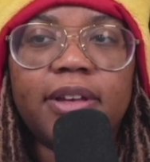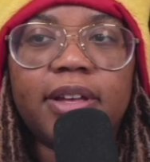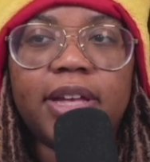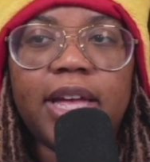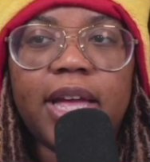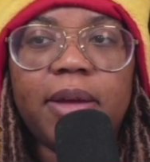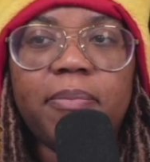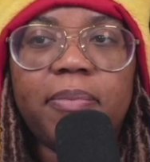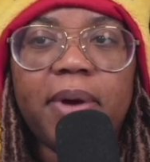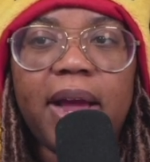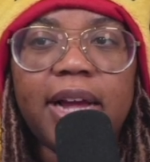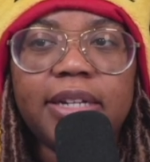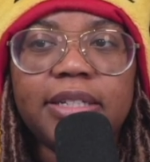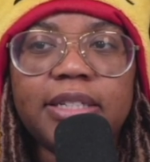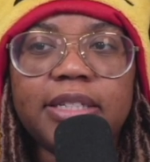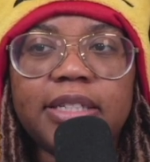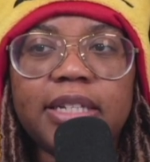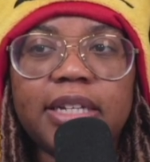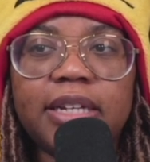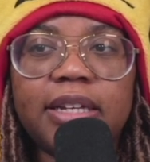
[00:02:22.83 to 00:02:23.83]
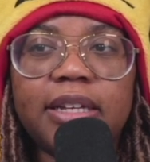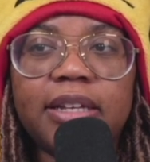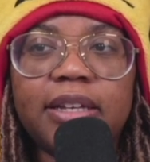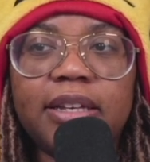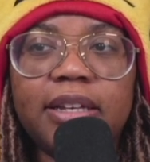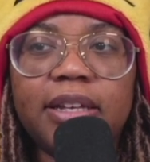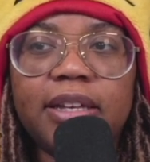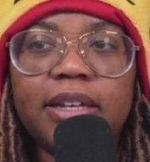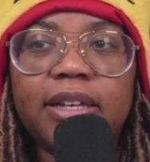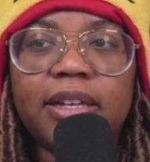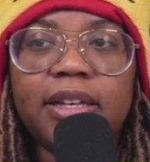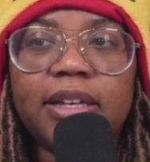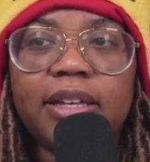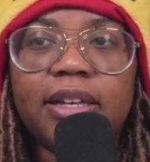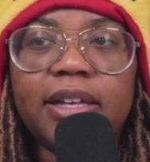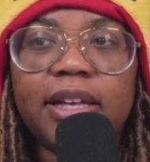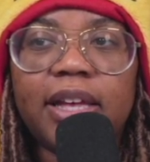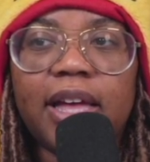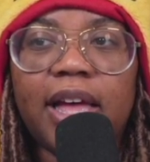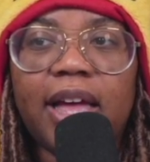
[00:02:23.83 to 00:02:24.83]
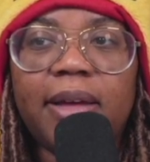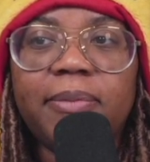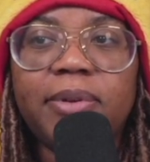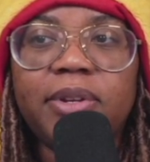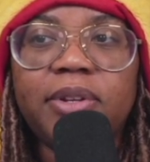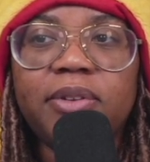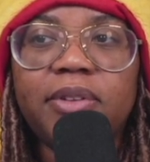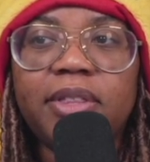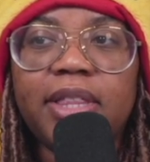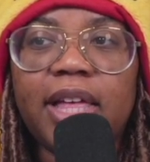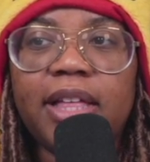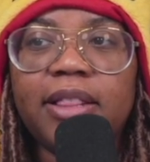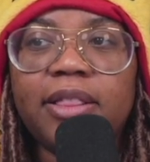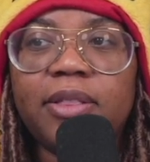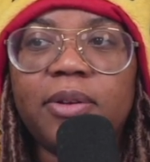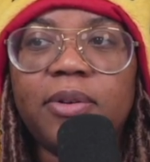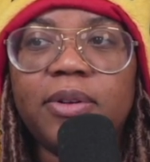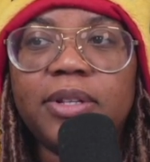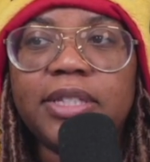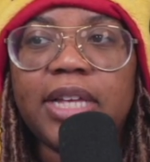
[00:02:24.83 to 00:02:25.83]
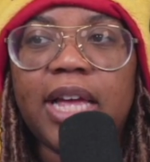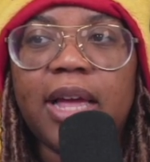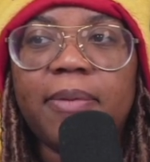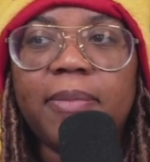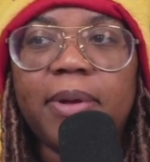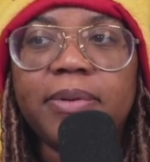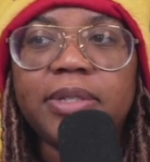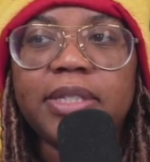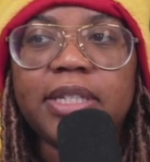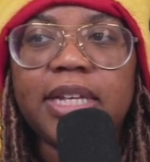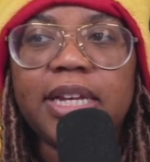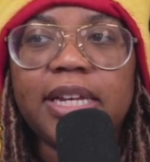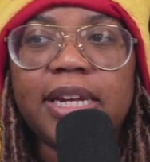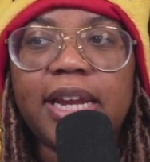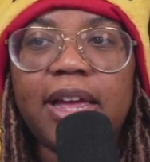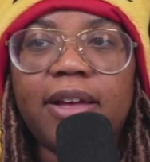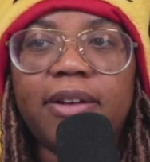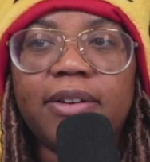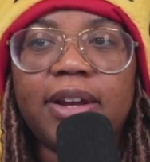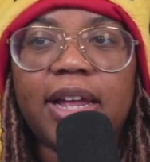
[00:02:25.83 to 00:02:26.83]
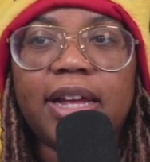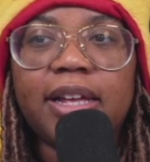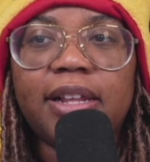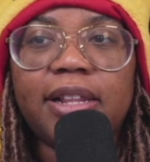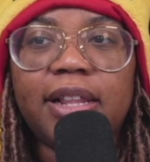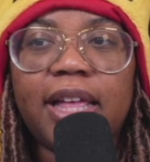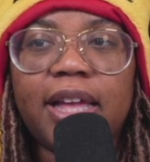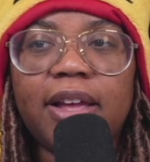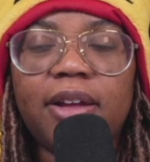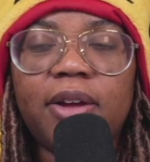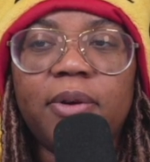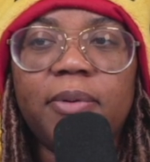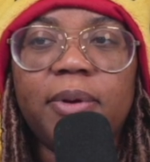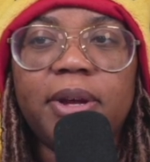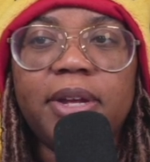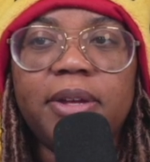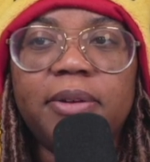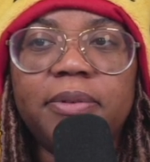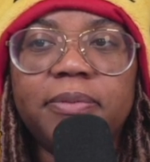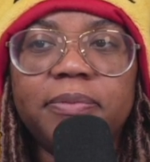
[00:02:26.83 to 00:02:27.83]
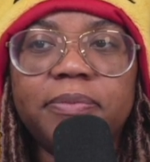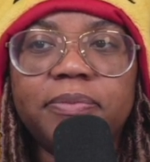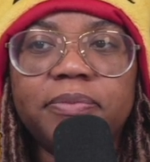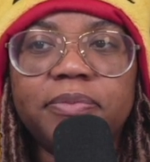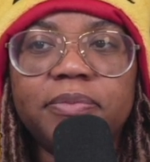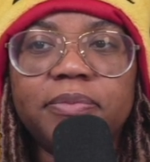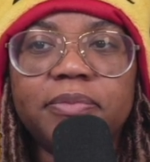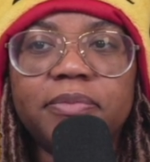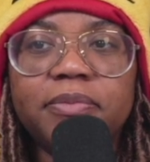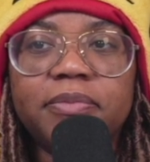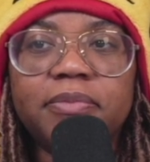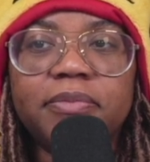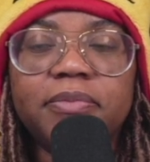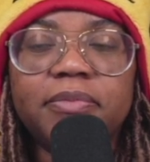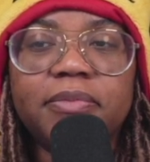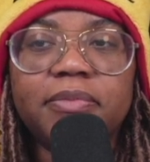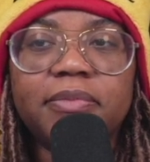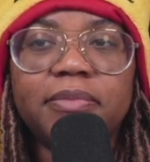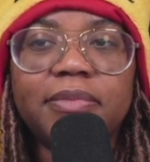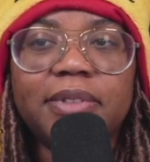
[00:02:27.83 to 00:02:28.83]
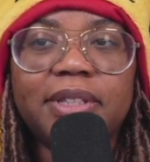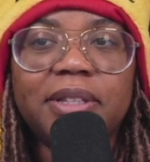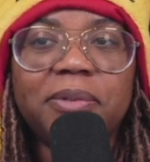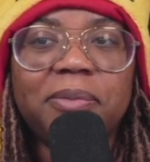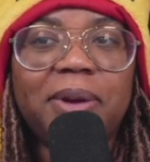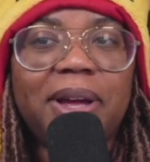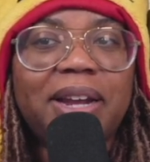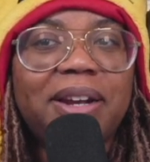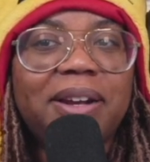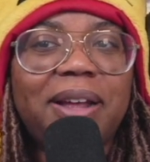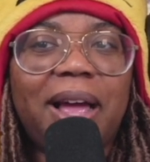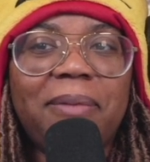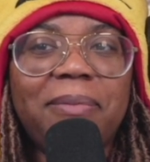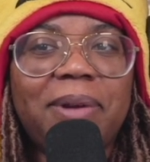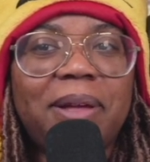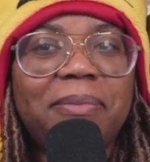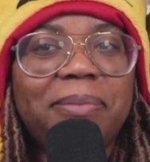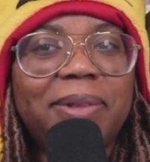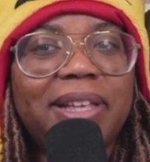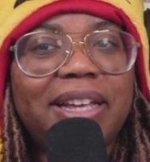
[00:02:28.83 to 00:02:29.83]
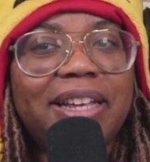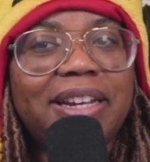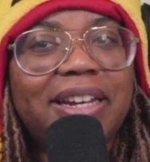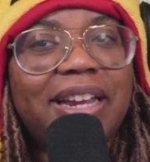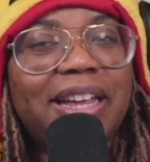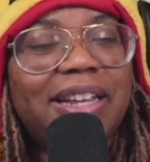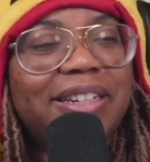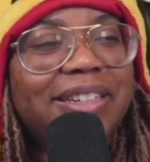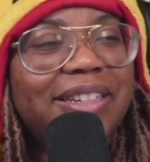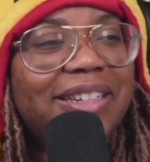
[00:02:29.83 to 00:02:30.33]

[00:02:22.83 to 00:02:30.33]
I'm practicing. Yeah. I've been doing that the whole time I was laying down, not gonna lie. Oh, were you? I'm not playing that.